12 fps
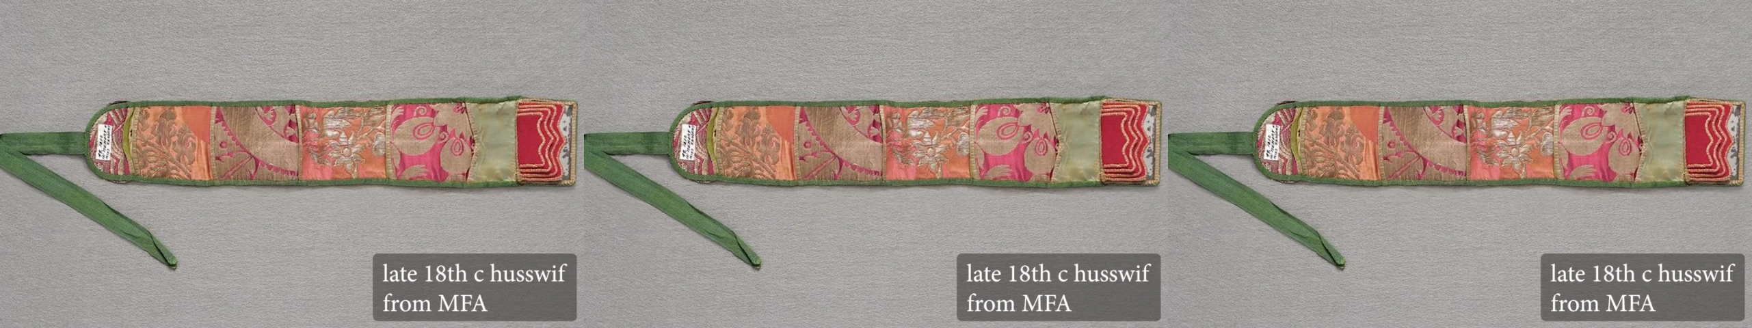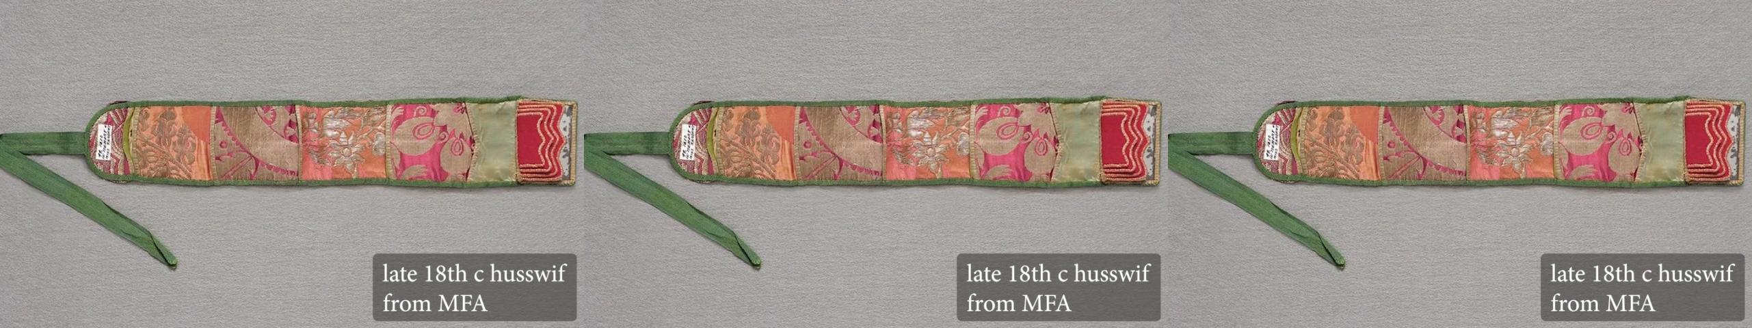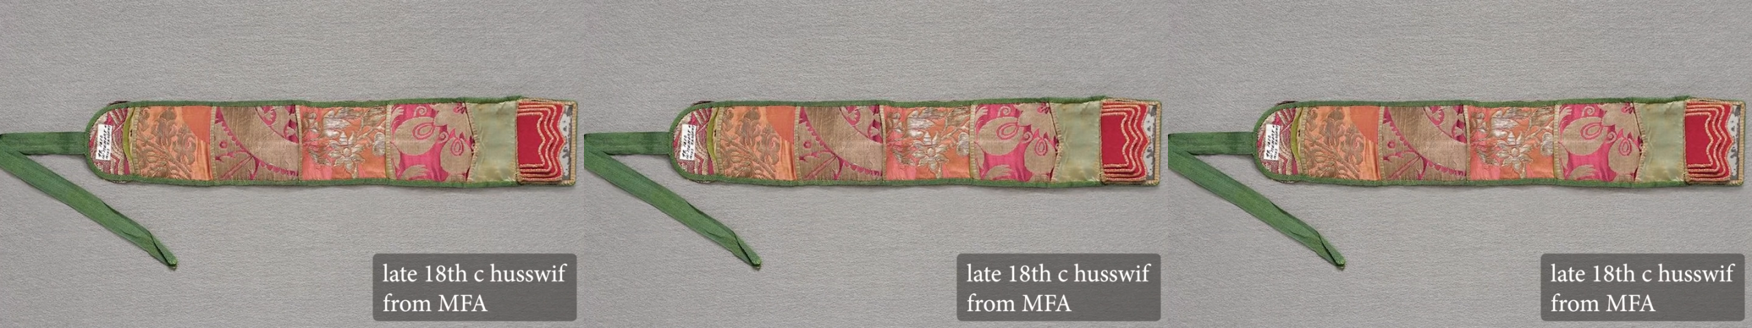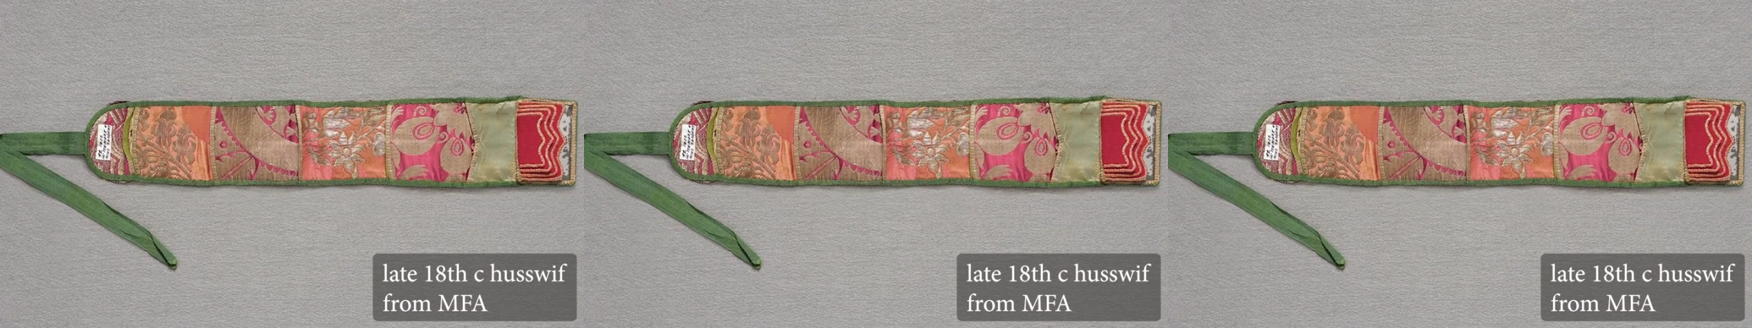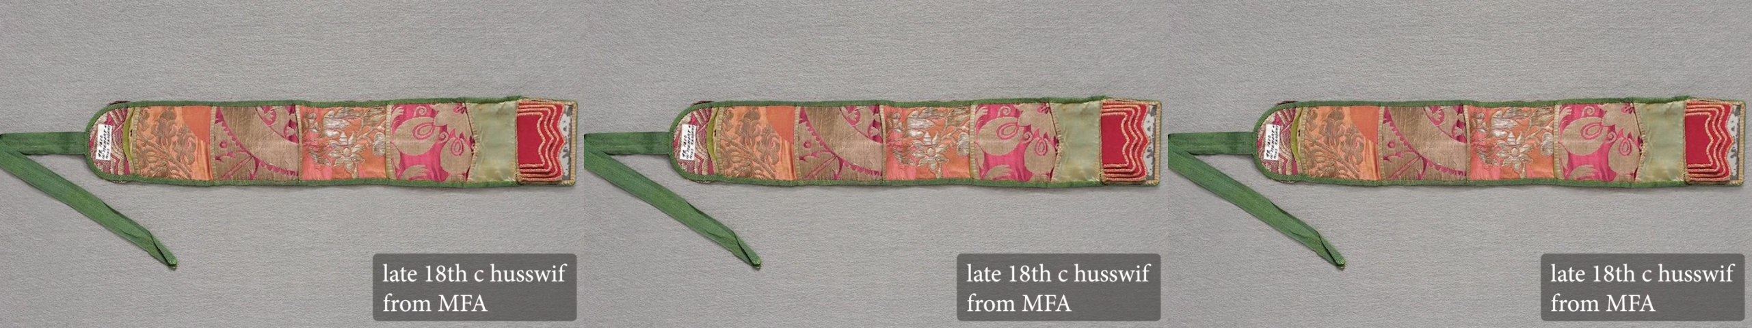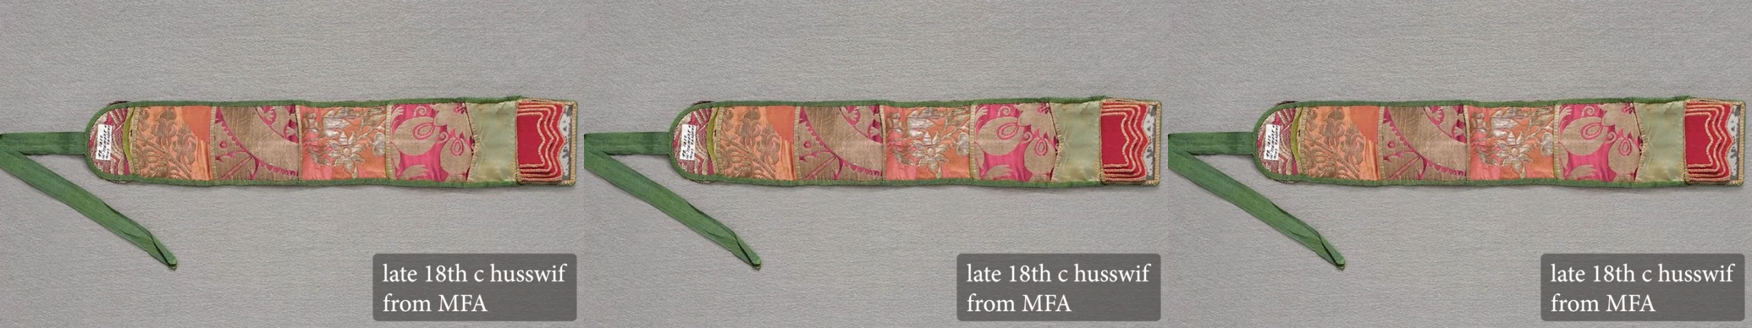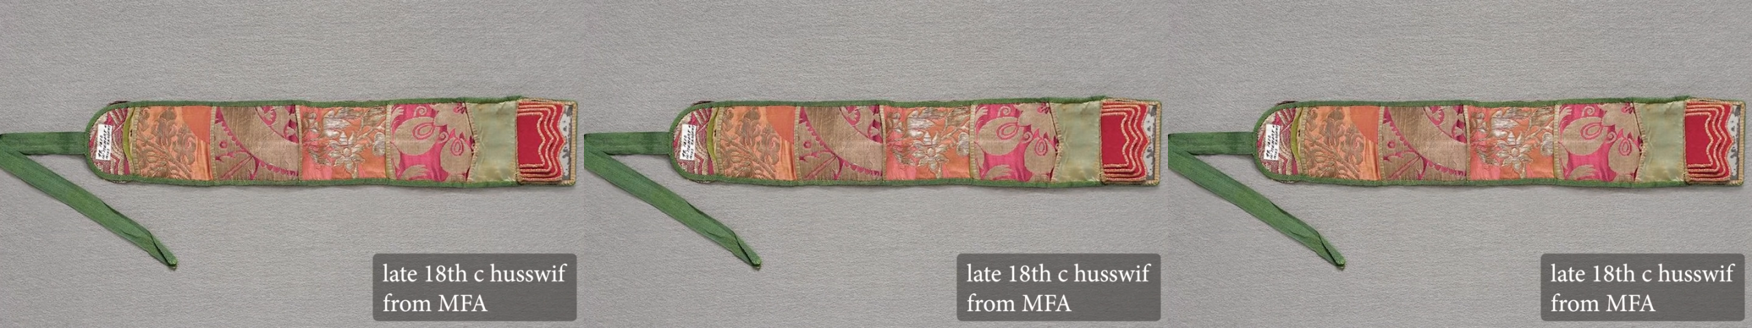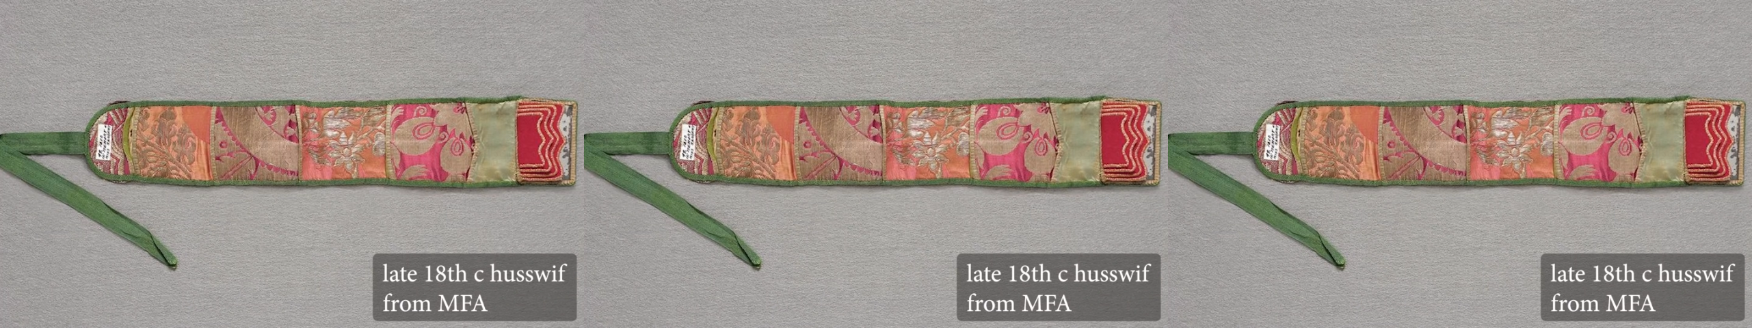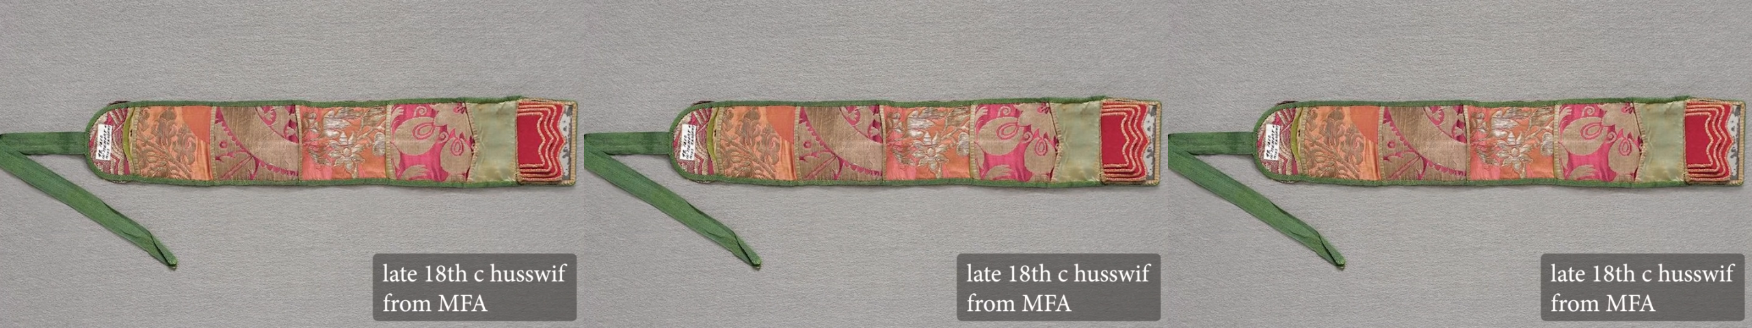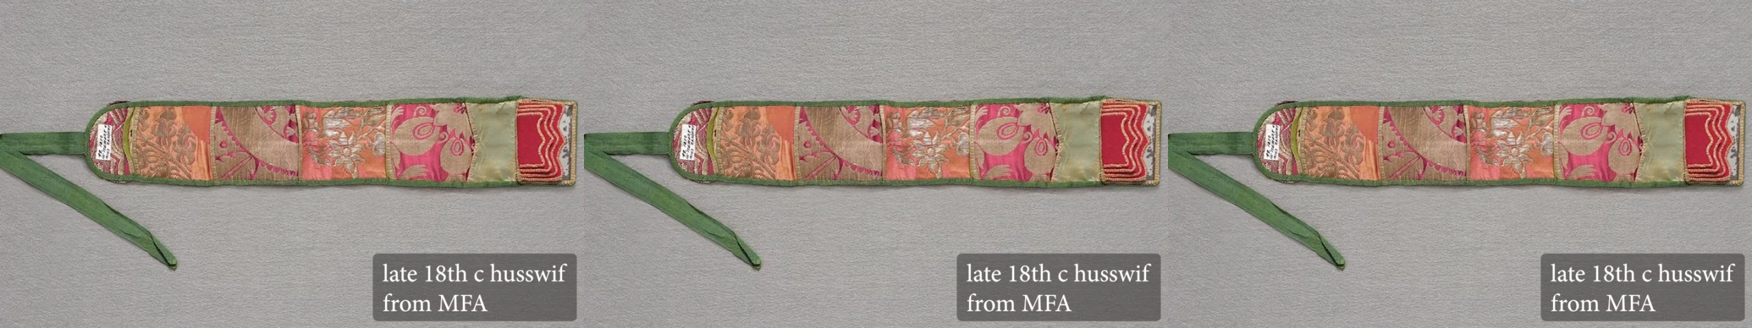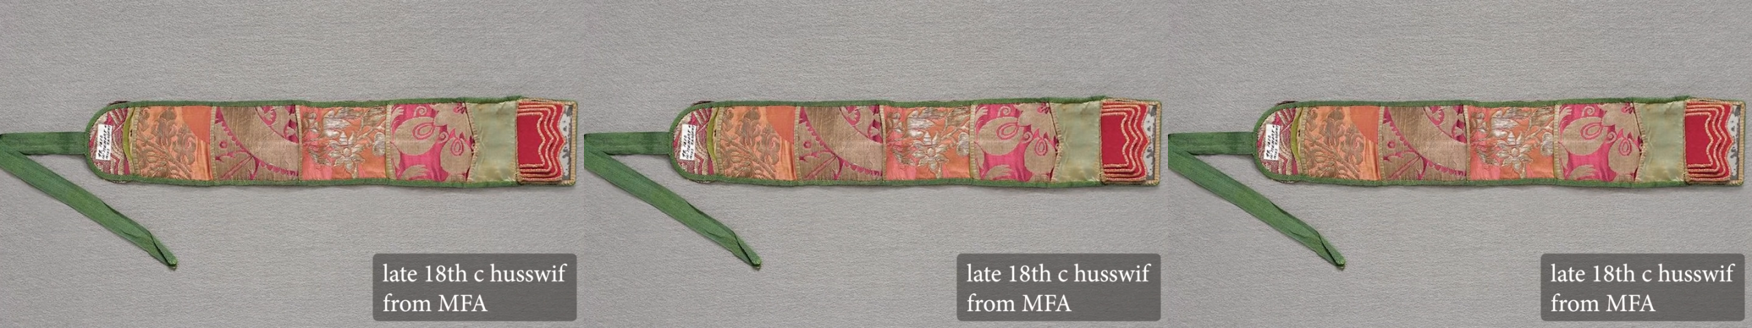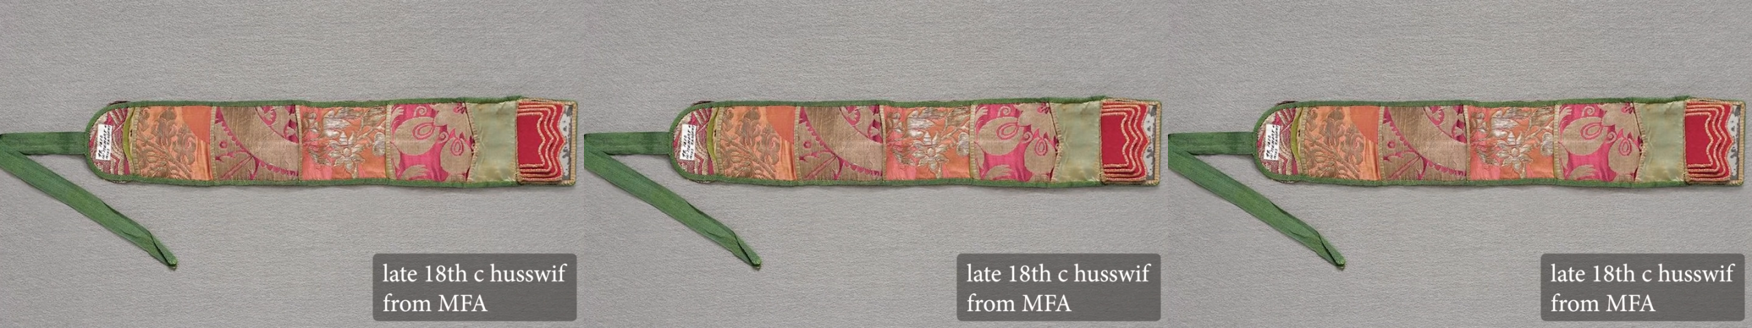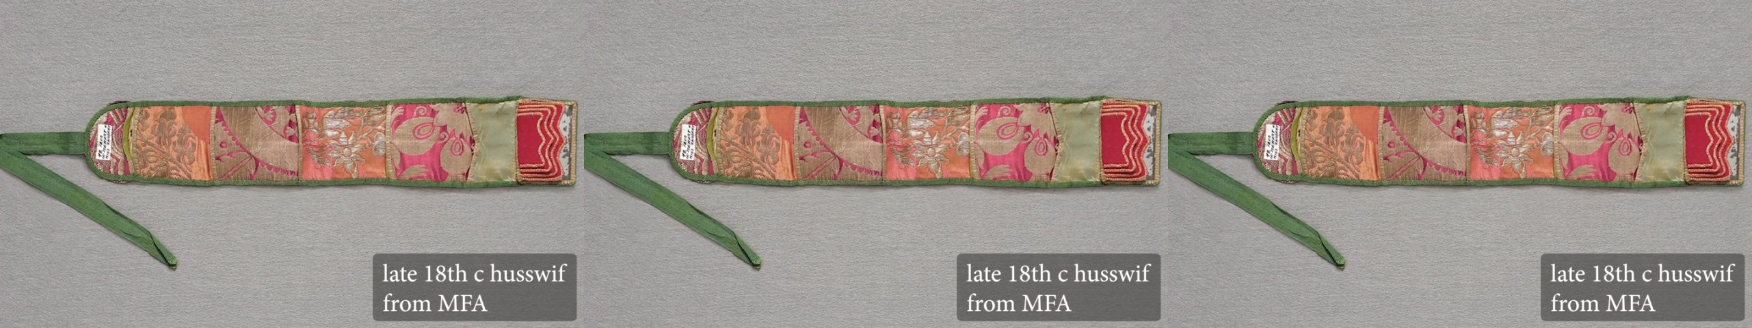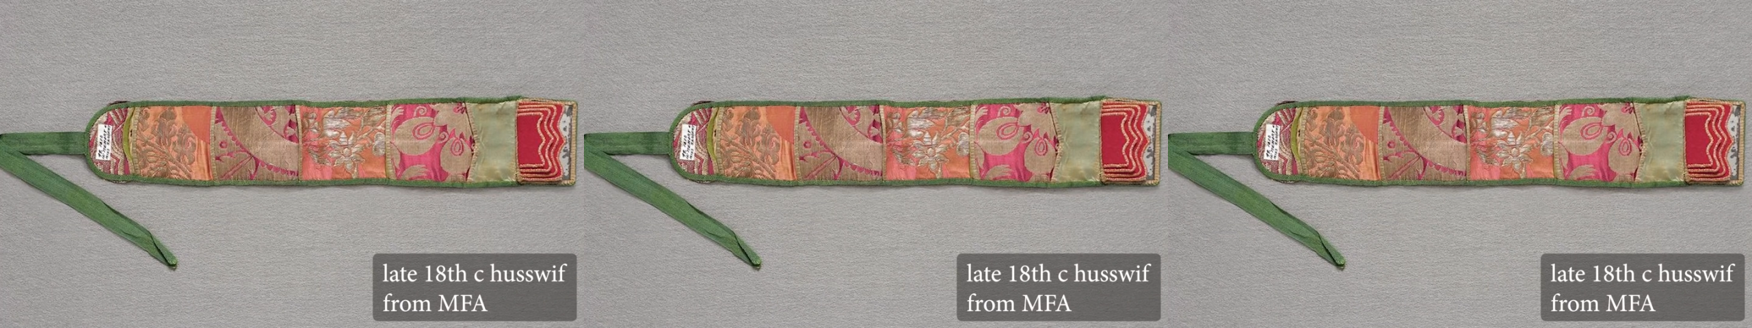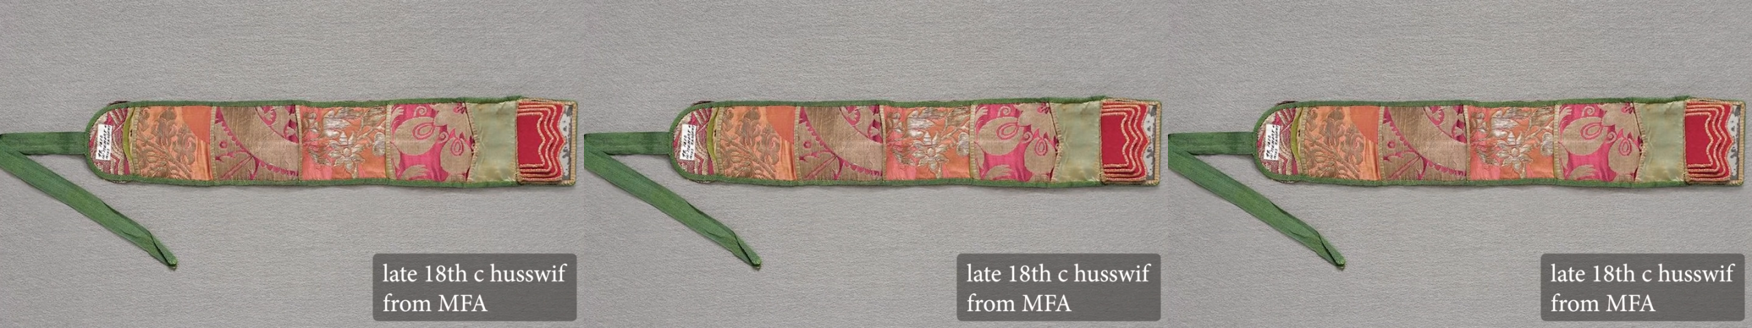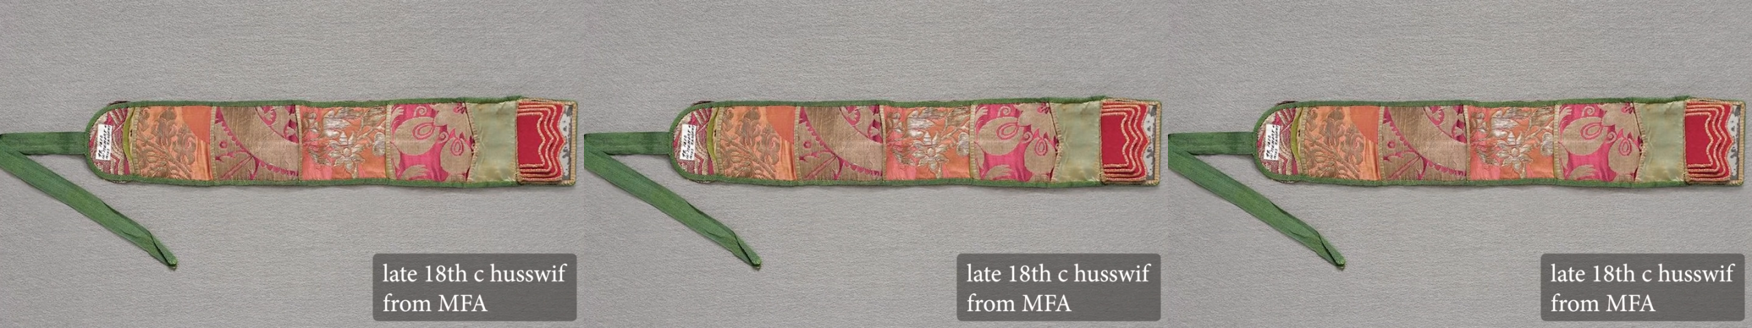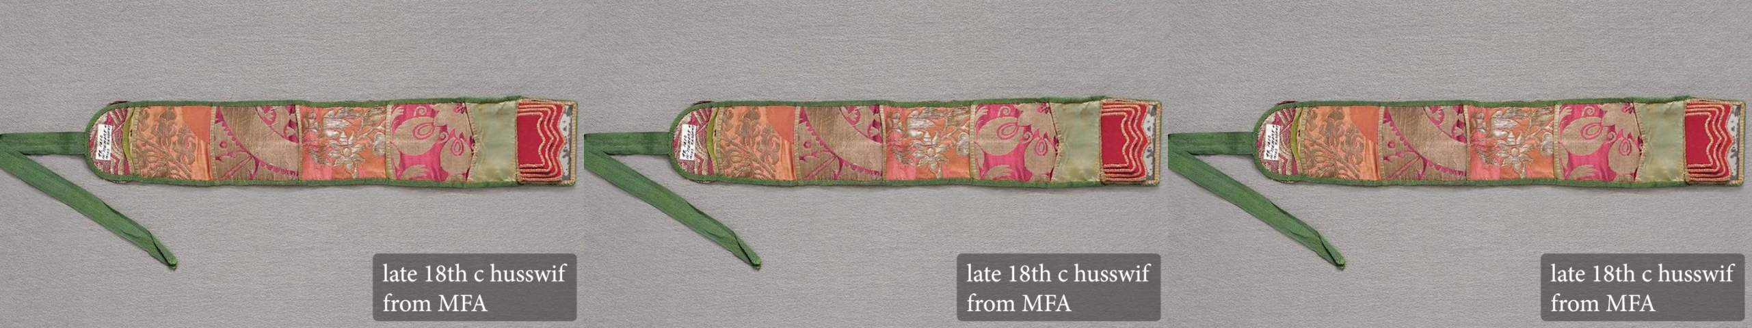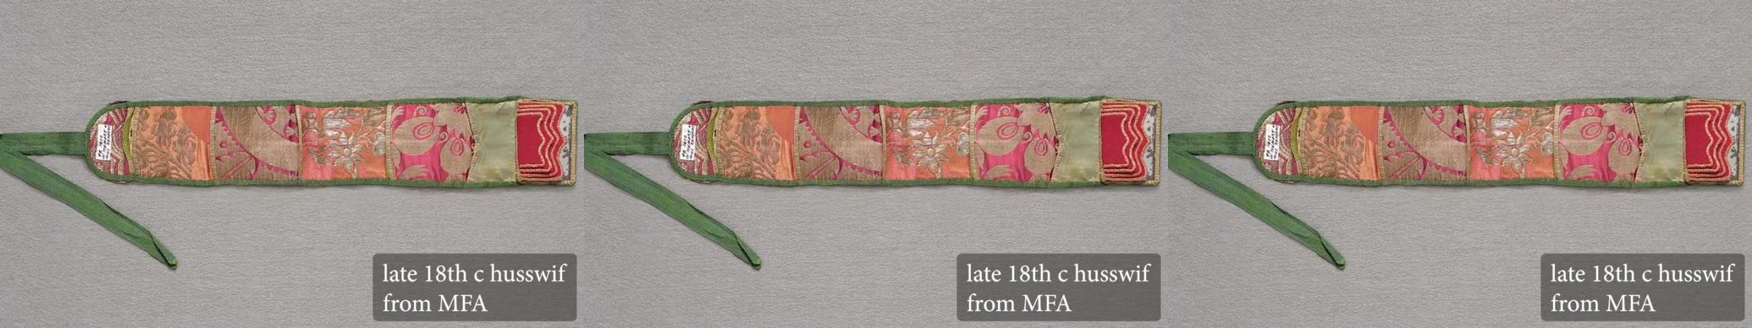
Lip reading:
(no speaker visible)